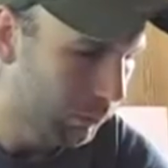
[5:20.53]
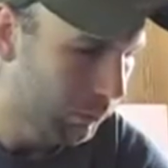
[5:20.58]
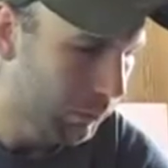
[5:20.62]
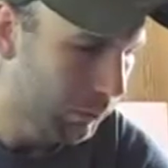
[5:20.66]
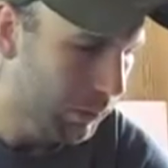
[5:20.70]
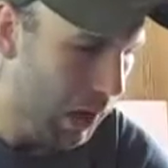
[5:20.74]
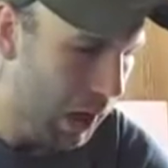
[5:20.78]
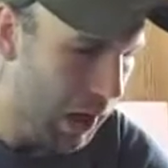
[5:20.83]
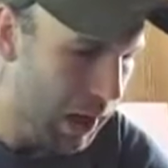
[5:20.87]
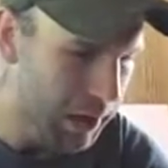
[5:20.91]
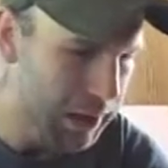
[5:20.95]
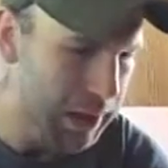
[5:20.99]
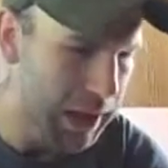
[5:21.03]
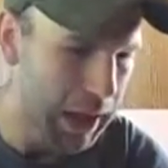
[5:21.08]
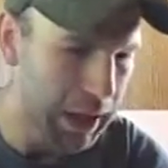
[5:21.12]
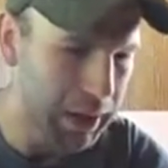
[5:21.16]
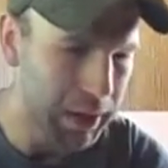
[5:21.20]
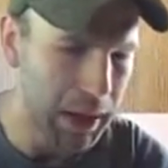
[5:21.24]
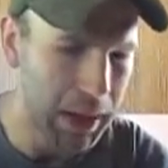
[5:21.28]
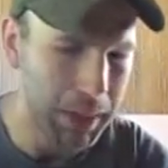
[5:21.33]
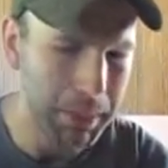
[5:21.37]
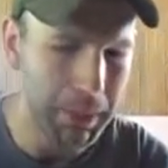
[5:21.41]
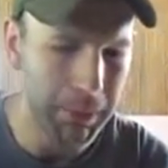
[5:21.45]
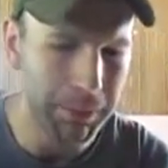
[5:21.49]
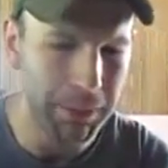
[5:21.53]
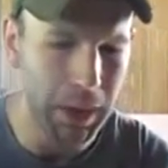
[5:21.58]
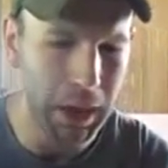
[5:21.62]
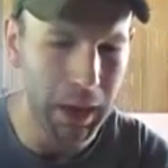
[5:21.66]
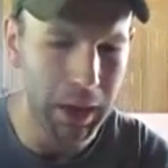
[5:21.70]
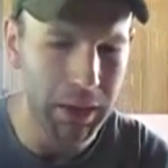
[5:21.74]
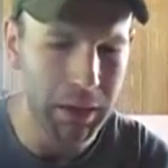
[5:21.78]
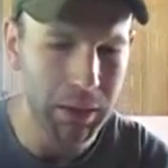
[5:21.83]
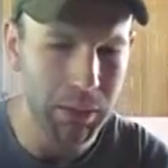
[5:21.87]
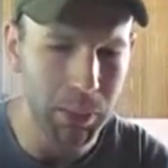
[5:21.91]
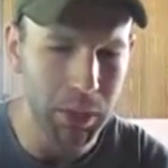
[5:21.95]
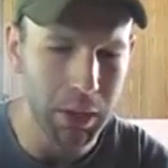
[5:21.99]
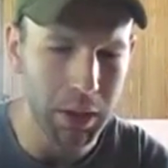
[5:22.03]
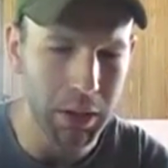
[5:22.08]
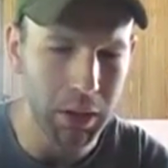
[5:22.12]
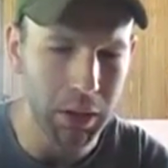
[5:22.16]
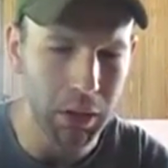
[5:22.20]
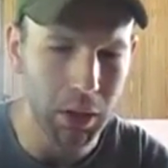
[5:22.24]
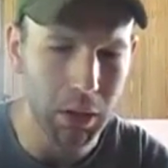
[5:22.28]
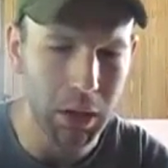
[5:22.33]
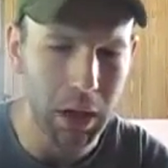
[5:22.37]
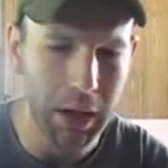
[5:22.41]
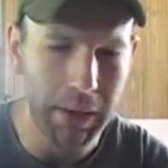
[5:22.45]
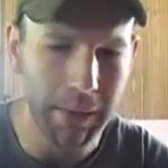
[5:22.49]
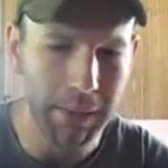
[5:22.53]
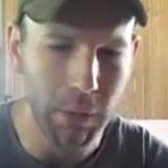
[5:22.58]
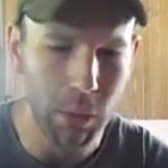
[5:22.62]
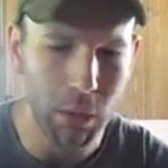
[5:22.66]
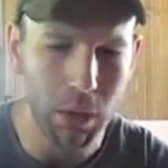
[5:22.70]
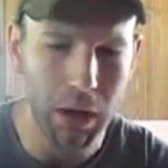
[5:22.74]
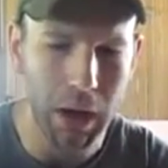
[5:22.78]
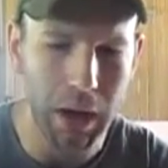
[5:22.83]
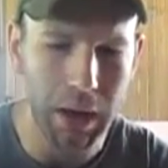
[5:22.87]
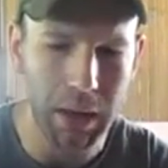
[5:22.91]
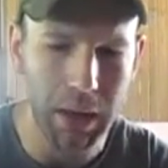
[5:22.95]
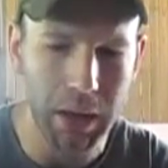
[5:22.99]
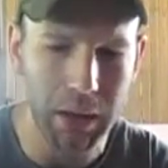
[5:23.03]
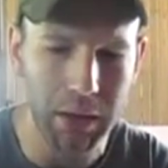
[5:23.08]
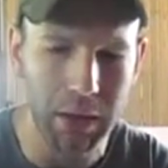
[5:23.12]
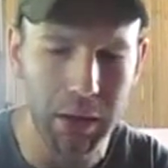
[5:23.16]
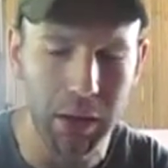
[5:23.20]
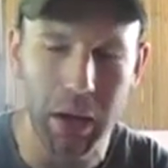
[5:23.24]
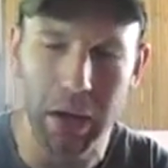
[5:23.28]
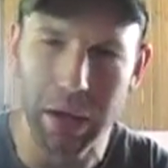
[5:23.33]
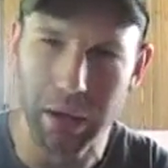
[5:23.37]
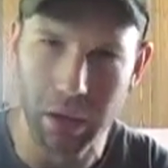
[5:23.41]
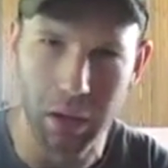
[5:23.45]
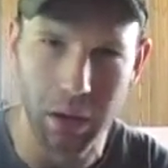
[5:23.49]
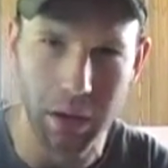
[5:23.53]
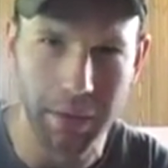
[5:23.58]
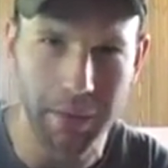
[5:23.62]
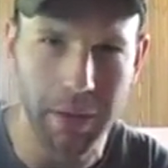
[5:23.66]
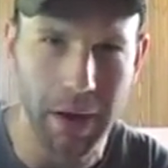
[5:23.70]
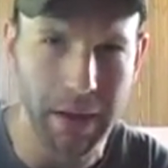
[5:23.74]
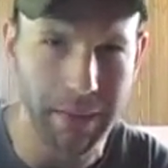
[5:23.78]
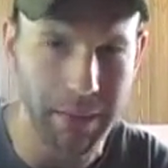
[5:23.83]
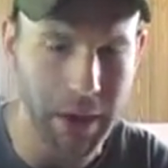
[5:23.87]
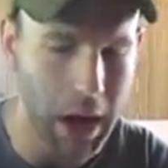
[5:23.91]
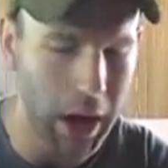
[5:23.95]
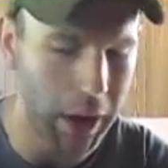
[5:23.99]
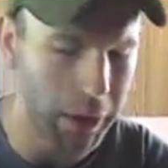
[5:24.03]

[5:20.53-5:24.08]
Contact them if that's what you're looking for. I think they're like $35.